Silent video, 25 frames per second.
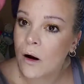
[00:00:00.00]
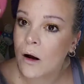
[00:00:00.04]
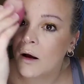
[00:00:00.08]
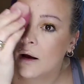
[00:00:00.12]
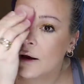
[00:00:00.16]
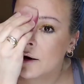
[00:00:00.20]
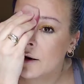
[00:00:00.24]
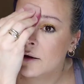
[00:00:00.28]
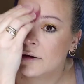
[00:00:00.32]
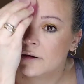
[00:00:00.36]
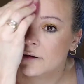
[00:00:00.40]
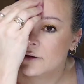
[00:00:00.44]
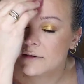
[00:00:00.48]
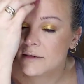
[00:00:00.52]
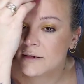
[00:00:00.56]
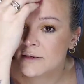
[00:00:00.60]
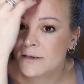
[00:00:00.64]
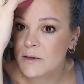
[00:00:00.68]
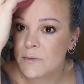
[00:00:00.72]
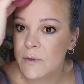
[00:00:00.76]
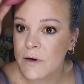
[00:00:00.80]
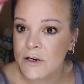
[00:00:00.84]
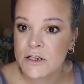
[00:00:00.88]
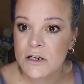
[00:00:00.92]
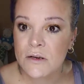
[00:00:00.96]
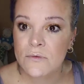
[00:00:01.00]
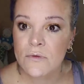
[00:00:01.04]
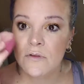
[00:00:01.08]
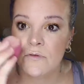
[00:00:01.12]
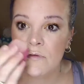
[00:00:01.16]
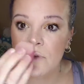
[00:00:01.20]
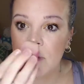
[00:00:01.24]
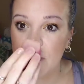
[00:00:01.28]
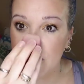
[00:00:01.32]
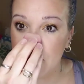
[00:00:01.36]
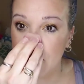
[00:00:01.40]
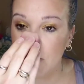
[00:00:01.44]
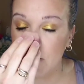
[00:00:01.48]
your products, especially
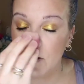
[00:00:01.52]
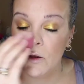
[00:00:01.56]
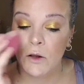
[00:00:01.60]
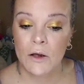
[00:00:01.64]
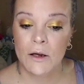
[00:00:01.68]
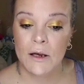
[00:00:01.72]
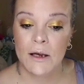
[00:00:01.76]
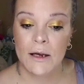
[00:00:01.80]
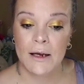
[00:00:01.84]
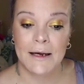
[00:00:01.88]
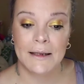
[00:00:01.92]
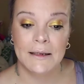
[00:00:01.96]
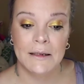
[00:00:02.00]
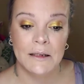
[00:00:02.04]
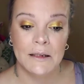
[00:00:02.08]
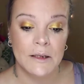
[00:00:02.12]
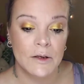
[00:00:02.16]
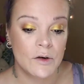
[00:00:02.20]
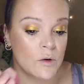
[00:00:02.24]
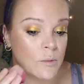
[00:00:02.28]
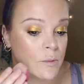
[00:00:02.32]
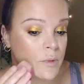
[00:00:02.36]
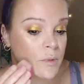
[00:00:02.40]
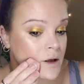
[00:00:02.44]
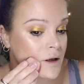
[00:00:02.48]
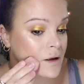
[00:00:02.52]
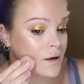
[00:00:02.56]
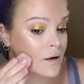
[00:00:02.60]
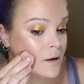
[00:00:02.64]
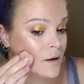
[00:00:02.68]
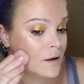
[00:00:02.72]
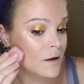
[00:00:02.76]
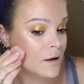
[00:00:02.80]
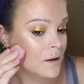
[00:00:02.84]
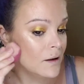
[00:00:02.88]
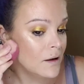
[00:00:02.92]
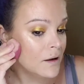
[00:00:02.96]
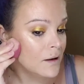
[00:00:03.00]
if you feel like you're looking a little
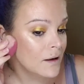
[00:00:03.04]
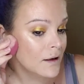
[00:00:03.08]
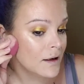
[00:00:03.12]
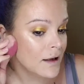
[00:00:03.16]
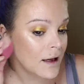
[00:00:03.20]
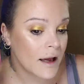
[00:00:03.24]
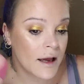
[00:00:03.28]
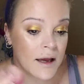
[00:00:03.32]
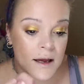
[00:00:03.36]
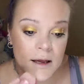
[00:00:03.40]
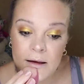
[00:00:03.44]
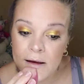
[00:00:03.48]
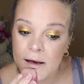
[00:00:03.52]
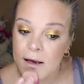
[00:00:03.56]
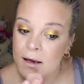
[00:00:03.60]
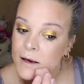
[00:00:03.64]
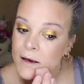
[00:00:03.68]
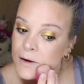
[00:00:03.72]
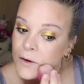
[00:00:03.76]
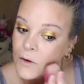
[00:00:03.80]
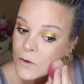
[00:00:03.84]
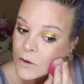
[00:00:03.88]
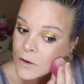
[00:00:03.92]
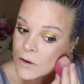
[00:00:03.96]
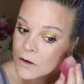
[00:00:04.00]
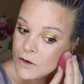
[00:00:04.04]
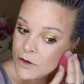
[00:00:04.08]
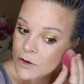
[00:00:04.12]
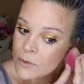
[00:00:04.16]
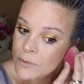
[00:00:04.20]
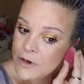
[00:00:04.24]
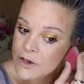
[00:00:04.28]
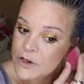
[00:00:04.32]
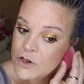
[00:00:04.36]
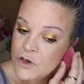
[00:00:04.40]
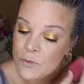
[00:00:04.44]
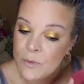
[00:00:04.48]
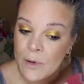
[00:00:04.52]
bit cakey or a
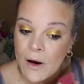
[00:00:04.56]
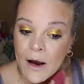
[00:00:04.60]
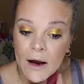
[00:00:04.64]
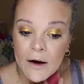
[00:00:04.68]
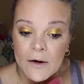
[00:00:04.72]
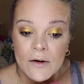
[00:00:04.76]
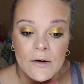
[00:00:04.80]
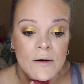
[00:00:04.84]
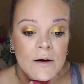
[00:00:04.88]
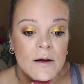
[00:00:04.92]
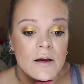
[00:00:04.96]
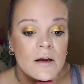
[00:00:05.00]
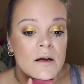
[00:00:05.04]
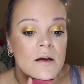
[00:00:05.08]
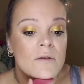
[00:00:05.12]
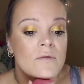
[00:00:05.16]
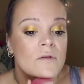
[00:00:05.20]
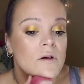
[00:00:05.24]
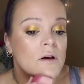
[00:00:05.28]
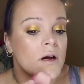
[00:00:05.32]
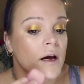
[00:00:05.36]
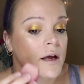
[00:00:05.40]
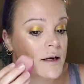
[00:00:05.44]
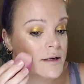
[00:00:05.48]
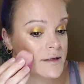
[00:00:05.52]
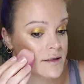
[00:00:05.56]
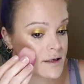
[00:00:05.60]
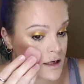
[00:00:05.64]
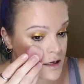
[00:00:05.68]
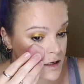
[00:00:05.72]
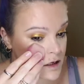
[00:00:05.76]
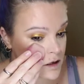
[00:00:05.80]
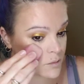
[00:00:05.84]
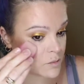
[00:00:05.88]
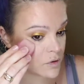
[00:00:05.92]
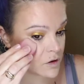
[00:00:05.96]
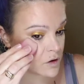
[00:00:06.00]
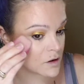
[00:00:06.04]
little bit too powdery, if you kind of
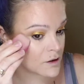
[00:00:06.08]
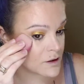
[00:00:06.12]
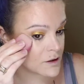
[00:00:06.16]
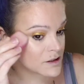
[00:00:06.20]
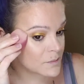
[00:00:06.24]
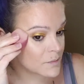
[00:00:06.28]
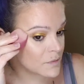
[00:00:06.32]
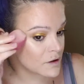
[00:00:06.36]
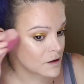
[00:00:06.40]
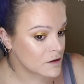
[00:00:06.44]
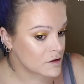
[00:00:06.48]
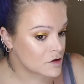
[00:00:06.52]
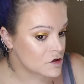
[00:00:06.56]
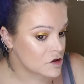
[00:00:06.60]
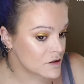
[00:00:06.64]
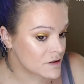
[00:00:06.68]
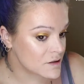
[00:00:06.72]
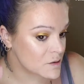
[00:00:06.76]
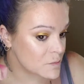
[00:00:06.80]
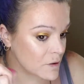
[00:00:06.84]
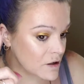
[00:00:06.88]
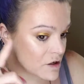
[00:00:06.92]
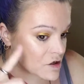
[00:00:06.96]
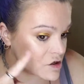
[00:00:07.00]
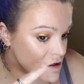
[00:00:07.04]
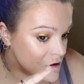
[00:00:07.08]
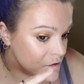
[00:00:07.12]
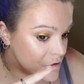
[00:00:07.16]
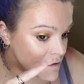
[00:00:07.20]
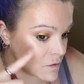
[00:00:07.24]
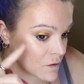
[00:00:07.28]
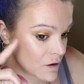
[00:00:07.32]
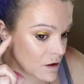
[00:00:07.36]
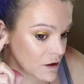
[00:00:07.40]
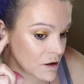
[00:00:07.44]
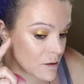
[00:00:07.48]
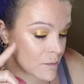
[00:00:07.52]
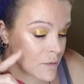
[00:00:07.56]
take your beauty sponge,
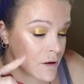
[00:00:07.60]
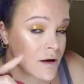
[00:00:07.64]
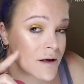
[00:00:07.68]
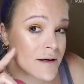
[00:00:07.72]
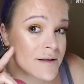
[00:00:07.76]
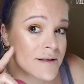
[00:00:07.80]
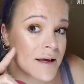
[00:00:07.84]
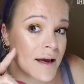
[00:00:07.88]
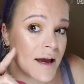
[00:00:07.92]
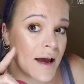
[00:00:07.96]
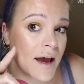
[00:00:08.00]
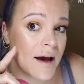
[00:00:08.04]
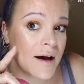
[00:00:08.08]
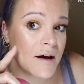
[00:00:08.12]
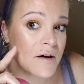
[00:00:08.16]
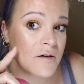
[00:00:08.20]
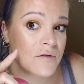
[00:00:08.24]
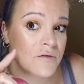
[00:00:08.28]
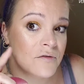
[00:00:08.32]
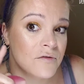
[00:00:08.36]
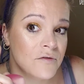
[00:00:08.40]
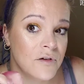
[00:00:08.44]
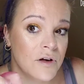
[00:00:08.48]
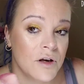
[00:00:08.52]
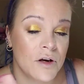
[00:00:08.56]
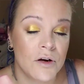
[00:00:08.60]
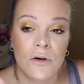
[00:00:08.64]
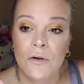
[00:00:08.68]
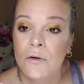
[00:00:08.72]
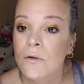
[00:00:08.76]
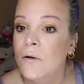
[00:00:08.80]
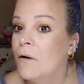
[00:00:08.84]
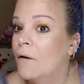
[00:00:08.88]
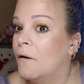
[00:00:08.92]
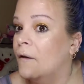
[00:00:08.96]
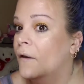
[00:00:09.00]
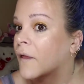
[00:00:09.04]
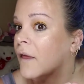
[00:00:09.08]
especially through here because I have, you
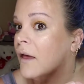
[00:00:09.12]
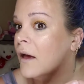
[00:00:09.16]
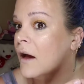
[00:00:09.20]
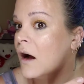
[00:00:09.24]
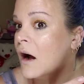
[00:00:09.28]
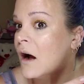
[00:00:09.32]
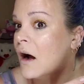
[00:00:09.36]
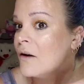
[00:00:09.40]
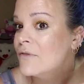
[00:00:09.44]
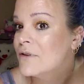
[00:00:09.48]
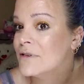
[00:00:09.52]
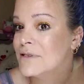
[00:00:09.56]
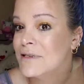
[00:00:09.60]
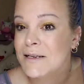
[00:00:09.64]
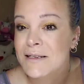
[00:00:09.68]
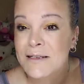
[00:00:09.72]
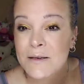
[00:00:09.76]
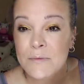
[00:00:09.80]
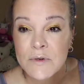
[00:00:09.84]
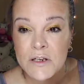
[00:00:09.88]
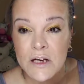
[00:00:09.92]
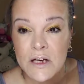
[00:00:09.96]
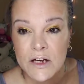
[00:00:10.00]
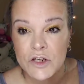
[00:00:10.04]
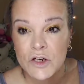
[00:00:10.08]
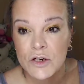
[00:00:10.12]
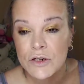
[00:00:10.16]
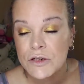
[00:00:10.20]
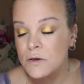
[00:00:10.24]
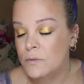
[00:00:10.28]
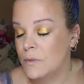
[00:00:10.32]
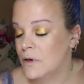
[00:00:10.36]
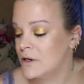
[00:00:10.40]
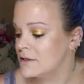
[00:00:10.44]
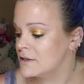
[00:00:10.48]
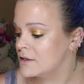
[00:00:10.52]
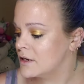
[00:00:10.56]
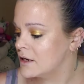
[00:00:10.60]
know, obviously some
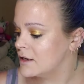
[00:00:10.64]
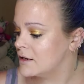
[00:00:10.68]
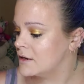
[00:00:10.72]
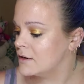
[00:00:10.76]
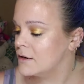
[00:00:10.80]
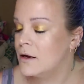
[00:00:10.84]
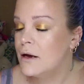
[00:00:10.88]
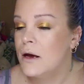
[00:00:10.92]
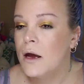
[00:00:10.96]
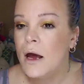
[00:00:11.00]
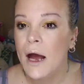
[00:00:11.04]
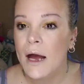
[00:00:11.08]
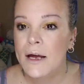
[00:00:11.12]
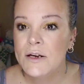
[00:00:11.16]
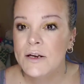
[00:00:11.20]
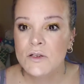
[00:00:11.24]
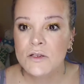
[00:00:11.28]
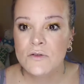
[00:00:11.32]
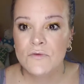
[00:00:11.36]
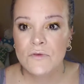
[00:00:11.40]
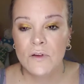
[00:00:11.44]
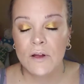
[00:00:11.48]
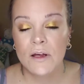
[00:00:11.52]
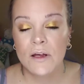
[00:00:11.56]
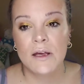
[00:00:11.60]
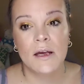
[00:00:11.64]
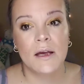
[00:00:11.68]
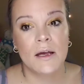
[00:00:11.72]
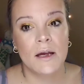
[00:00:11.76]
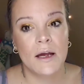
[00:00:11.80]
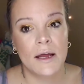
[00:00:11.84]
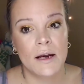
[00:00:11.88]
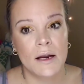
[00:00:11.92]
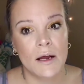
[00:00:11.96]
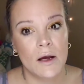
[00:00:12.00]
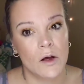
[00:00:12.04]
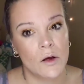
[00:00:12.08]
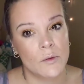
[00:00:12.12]
texture to my skin, I just feel like
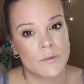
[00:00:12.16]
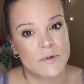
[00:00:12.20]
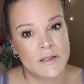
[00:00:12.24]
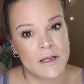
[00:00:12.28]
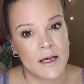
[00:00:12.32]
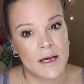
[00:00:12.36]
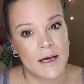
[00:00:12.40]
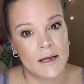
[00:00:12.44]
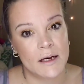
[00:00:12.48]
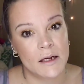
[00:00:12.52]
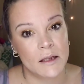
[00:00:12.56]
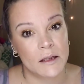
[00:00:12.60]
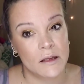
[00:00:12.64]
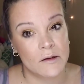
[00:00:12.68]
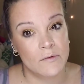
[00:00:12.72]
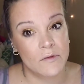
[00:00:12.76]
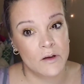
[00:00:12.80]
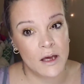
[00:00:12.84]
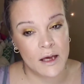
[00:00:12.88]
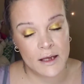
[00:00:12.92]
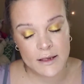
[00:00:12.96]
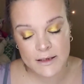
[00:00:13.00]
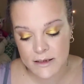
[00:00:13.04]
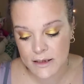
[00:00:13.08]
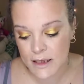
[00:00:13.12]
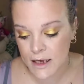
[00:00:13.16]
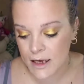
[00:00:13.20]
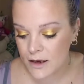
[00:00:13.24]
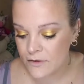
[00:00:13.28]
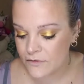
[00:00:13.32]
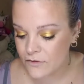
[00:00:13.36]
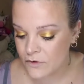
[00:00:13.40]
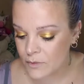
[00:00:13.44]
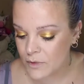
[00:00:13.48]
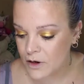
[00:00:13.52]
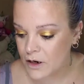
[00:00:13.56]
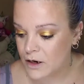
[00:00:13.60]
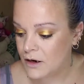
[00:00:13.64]
it kind of helps that and alleviates
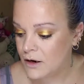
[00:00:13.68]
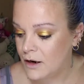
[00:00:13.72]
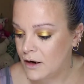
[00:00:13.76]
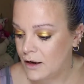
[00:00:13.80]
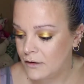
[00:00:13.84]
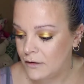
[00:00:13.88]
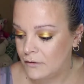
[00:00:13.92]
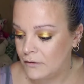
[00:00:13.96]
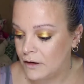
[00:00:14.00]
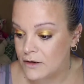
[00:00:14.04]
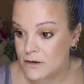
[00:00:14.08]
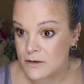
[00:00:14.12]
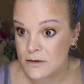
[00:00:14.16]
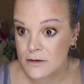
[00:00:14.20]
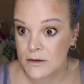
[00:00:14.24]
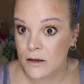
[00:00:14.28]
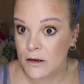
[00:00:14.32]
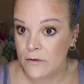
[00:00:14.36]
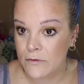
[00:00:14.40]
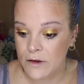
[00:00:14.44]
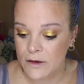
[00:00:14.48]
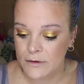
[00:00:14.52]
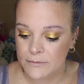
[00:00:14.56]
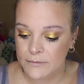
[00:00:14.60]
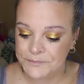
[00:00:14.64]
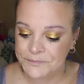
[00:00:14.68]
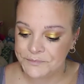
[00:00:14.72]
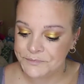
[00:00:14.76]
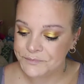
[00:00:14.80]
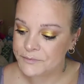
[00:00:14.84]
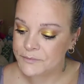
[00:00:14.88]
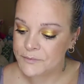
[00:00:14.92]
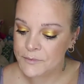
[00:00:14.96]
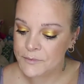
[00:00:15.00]
that for me, and I just love it.